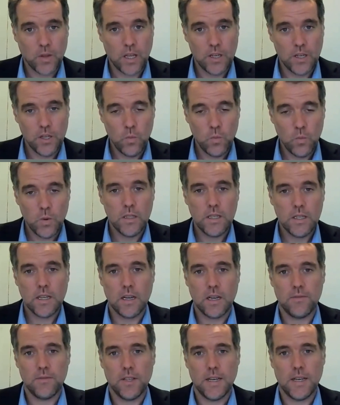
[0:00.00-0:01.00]
And you will need
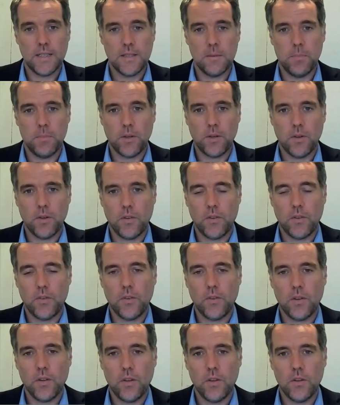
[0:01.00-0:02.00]
a cover letter
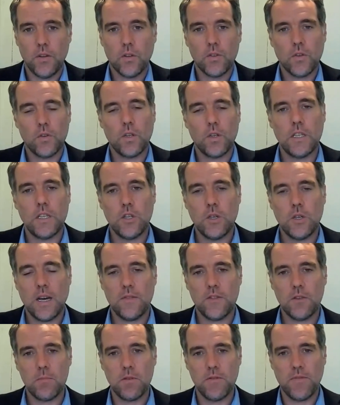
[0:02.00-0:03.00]
because not only do you
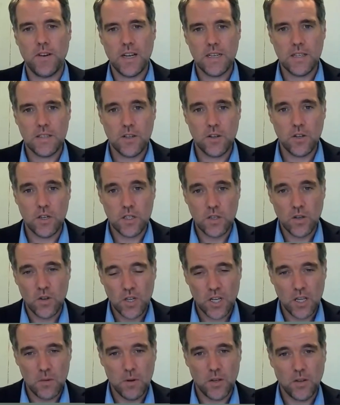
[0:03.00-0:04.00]
have to provide certain
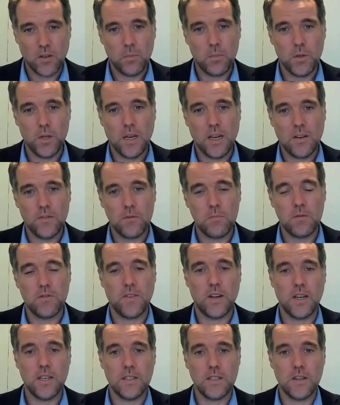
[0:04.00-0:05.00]
documents, but you have to
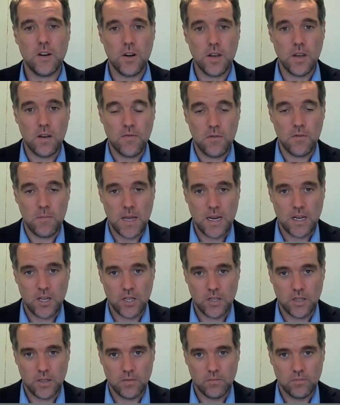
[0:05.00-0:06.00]
provide certain
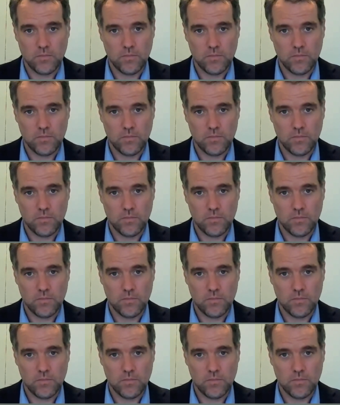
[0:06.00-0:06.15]
information.